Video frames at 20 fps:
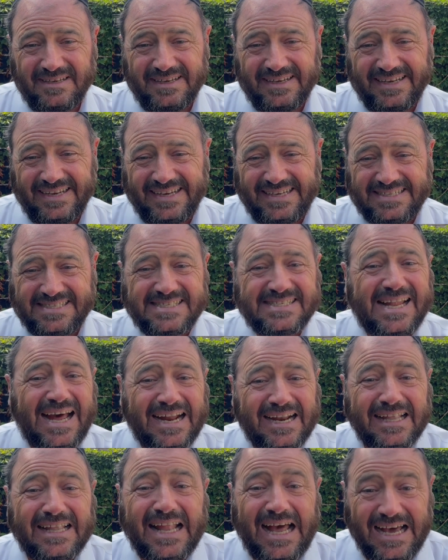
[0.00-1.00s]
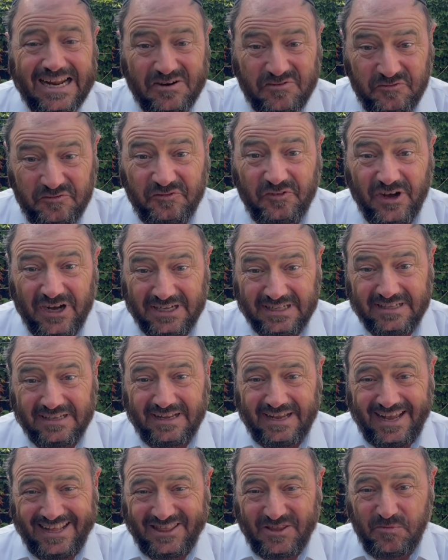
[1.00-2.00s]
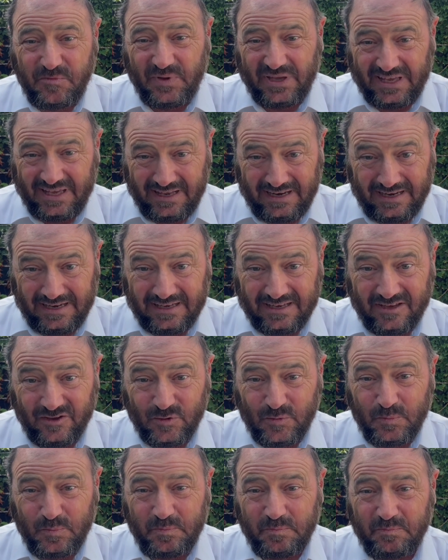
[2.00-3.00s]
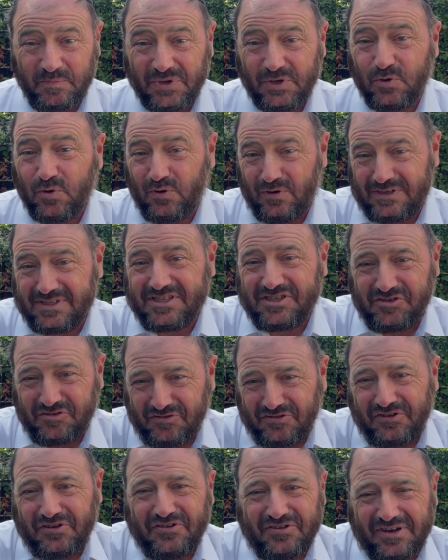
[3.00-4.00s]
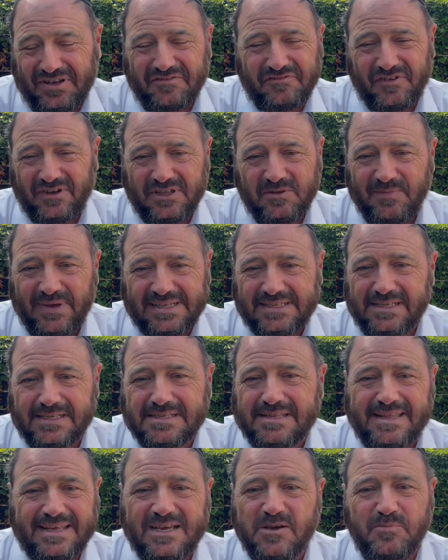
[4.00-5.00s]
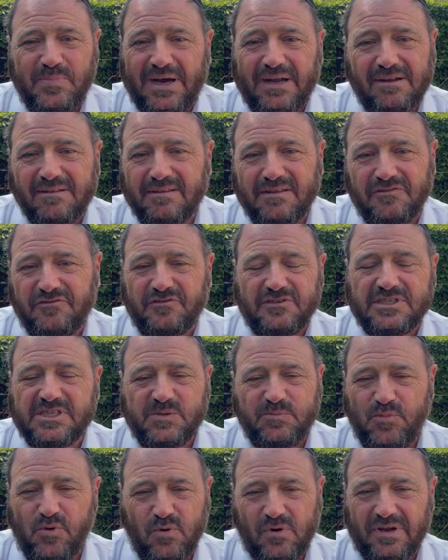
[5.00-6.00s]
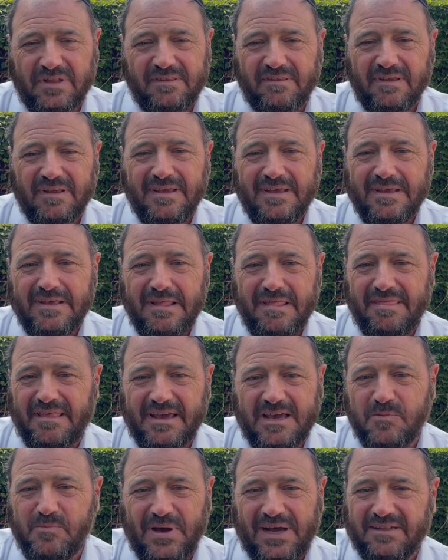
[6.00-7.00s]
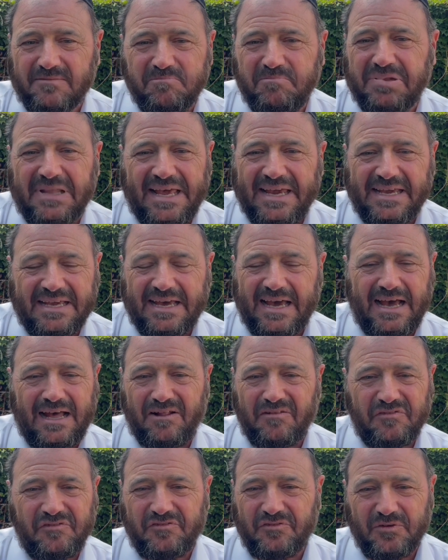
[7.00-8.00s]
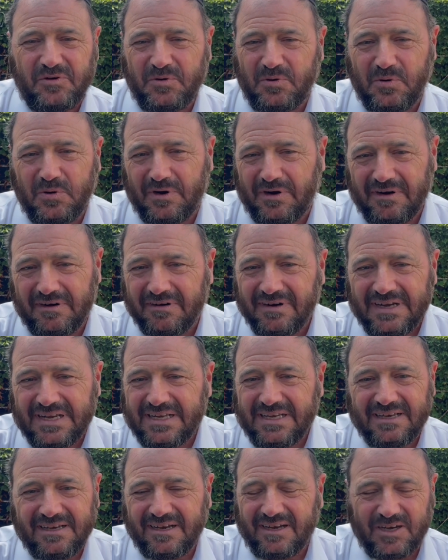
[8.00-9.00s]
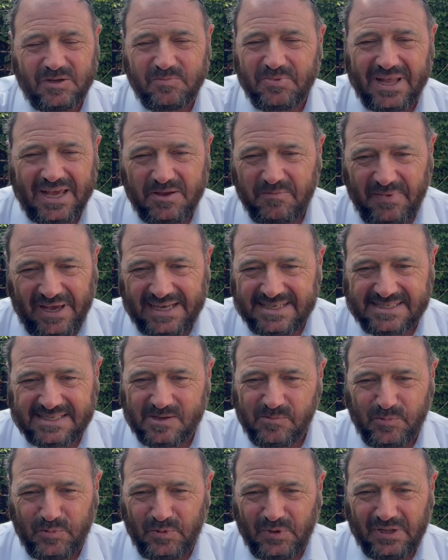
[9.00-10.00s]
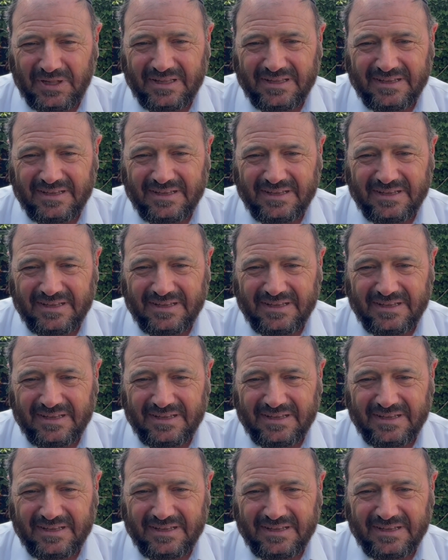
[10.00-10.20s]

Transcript: It's not a lot of fun at the beginning because you're learning fundamentals. Think about a different sport. Think about playing golf or playing basketball.